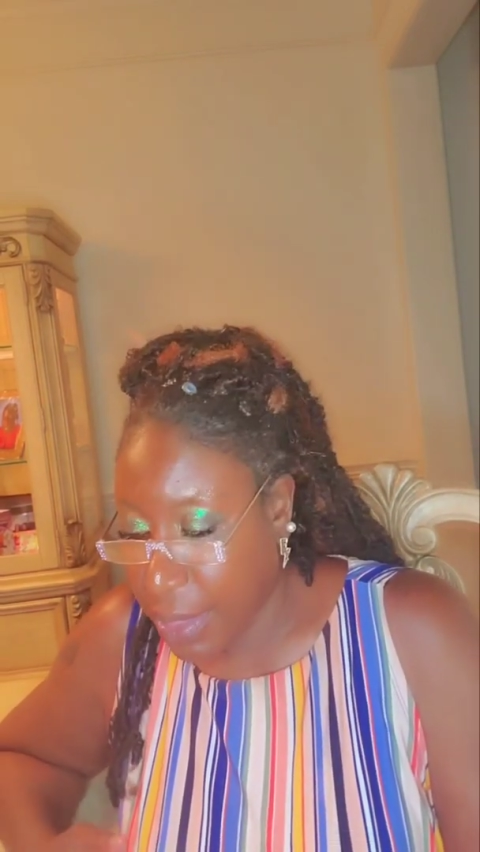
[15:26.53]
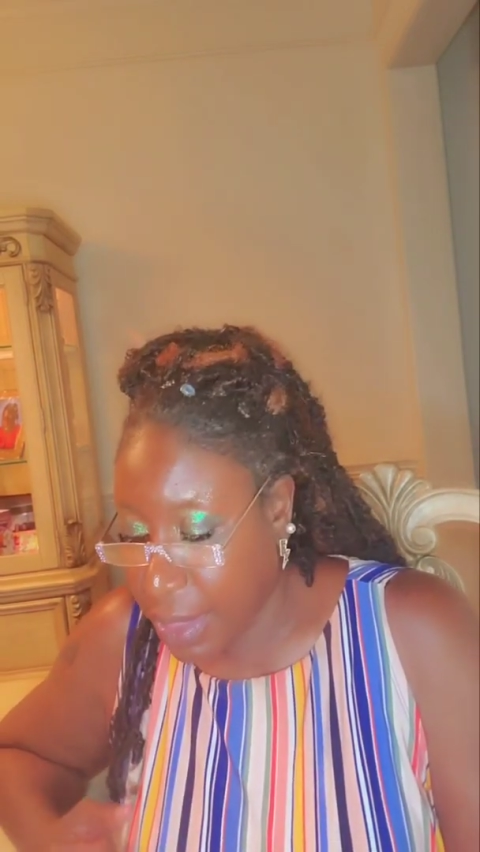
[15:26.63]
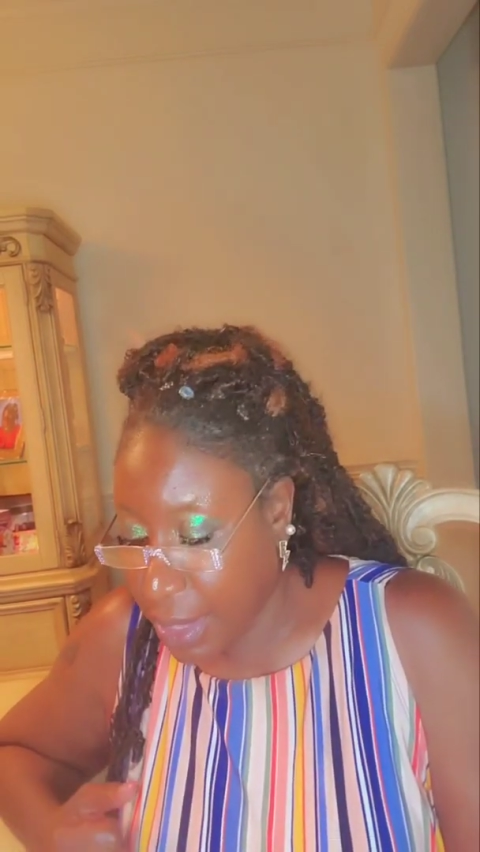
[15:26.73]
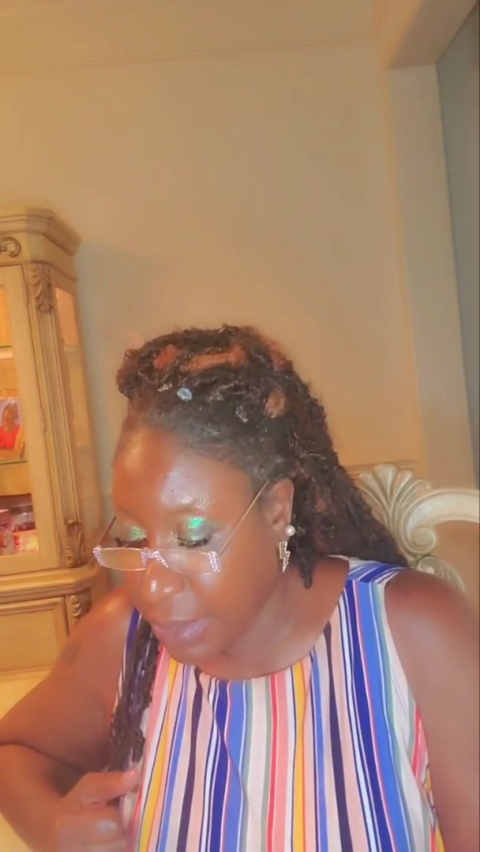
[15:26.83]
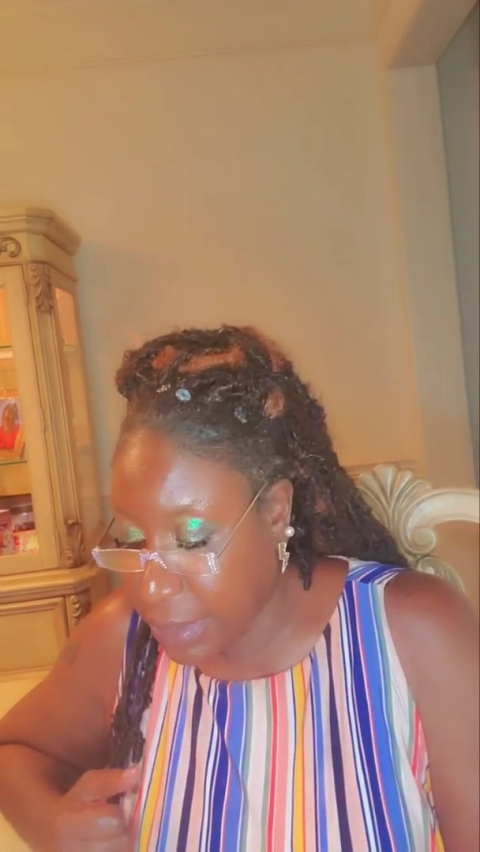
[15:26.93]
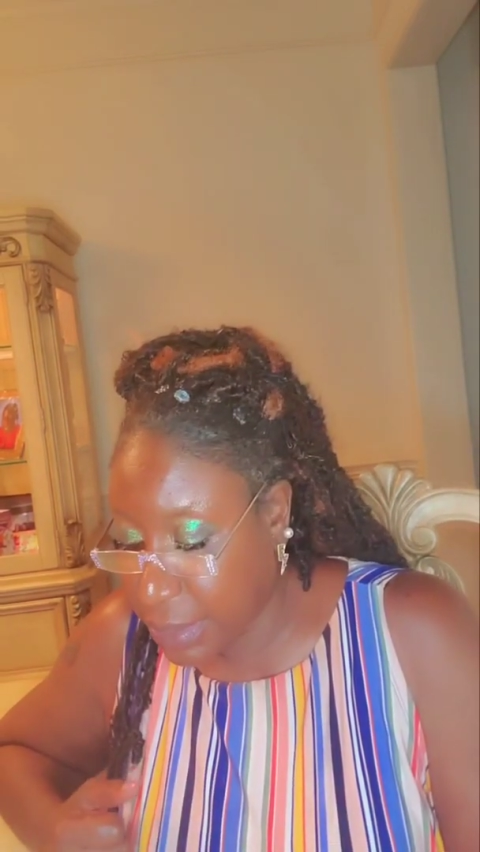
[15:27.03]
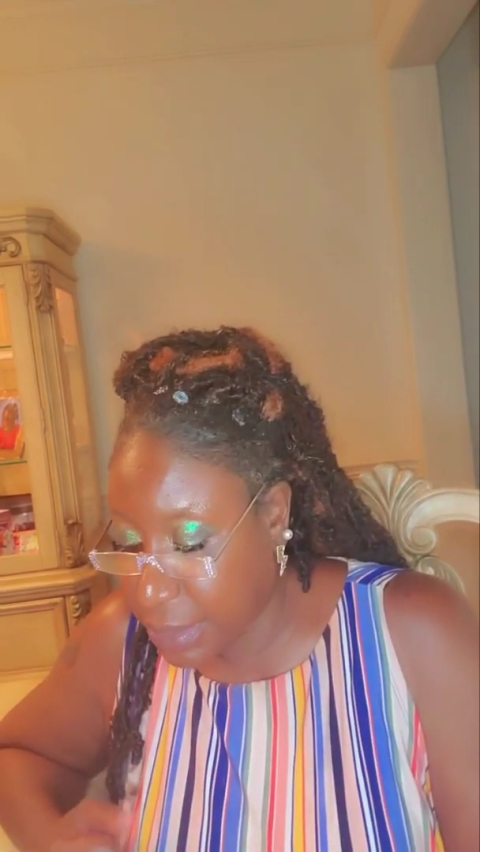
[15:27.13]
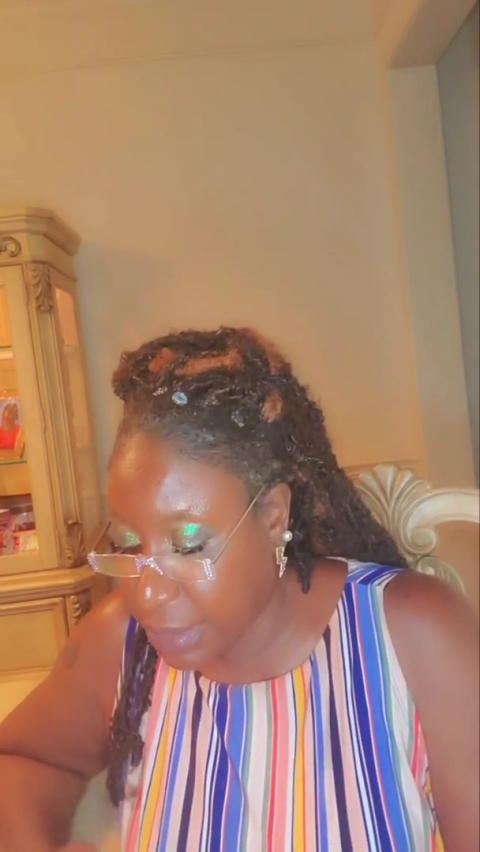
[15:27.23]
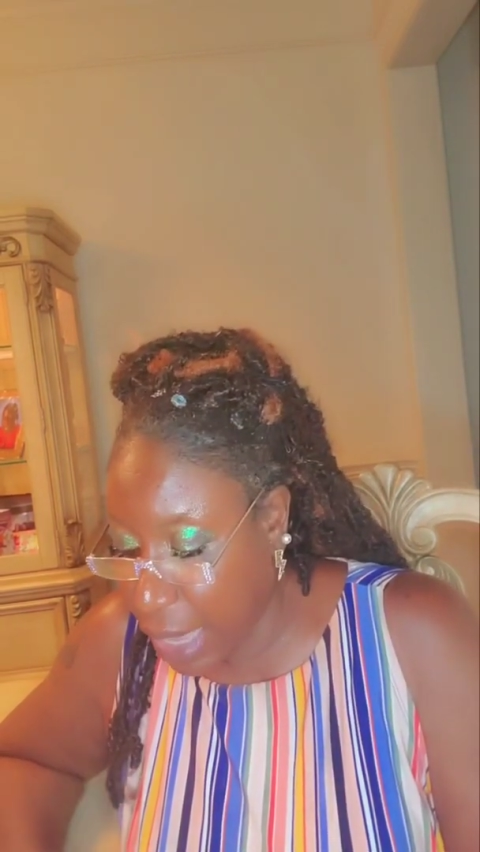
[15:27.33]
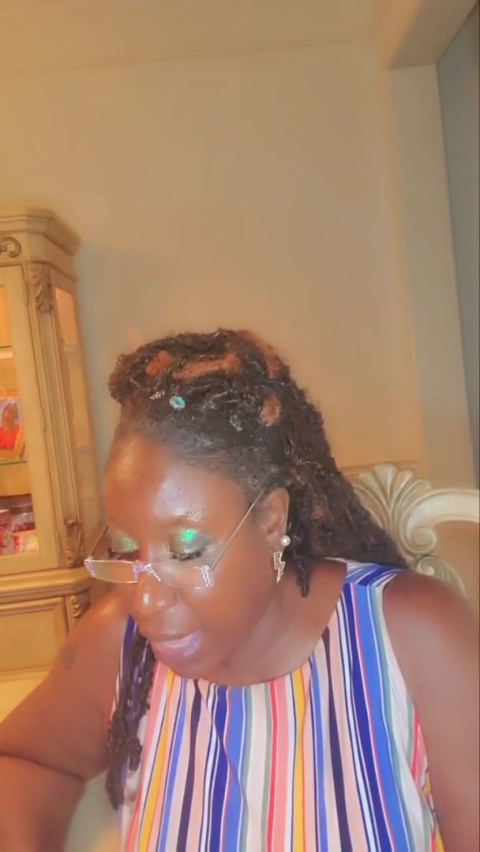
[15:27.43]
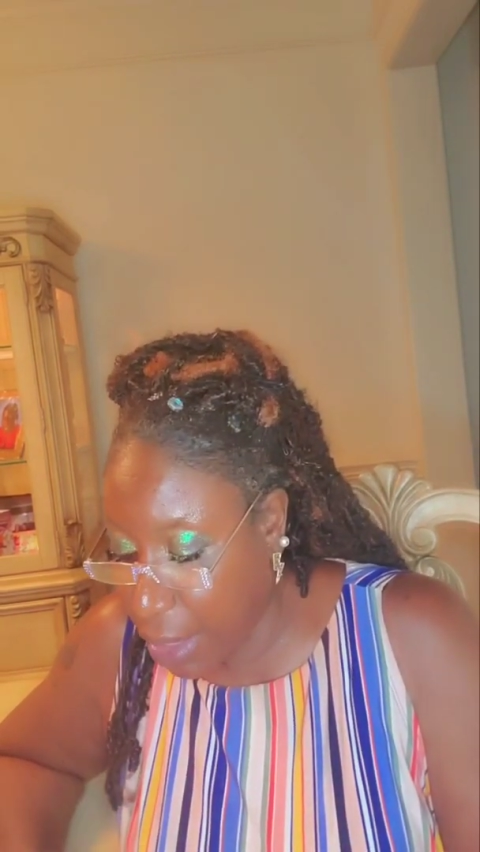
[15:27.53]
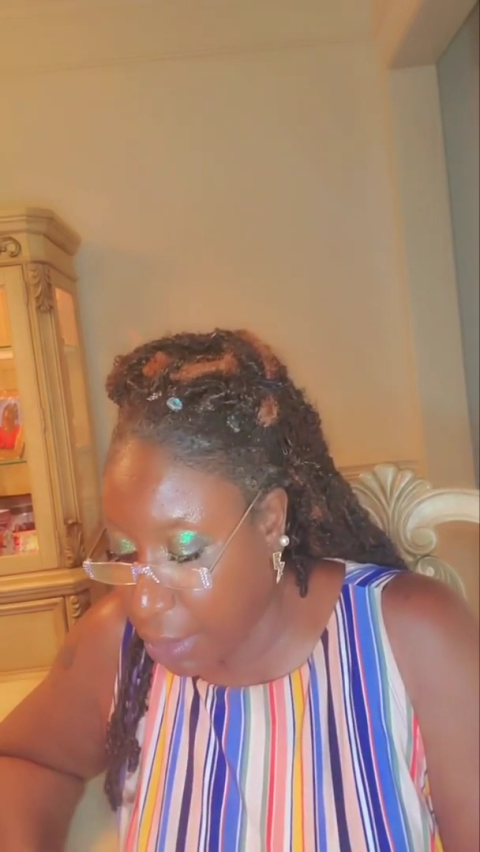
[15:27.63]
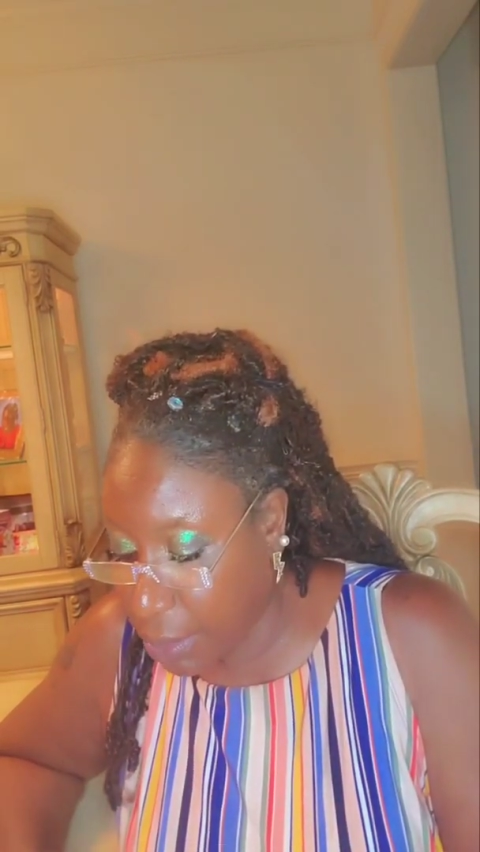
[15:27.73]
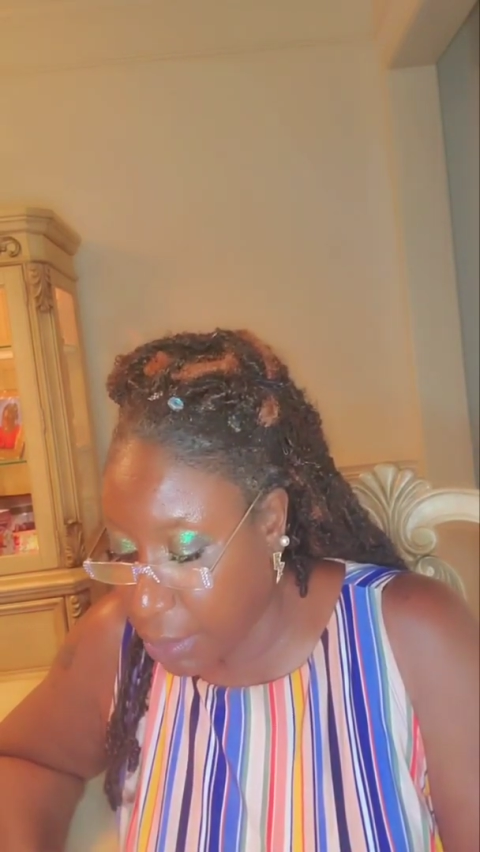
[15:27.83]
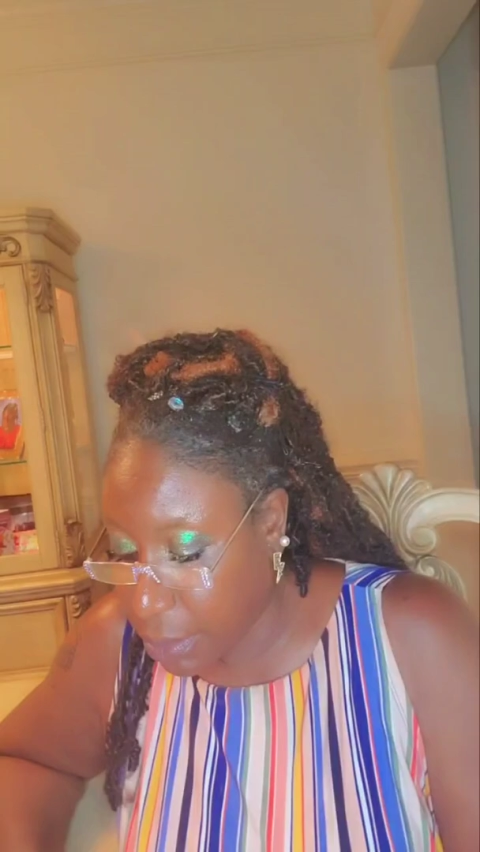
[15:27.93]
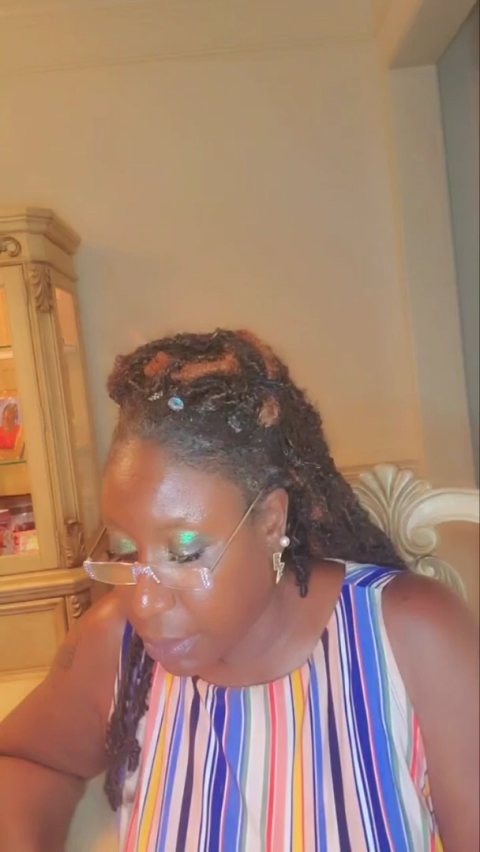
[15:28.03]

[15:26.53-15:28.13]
the cell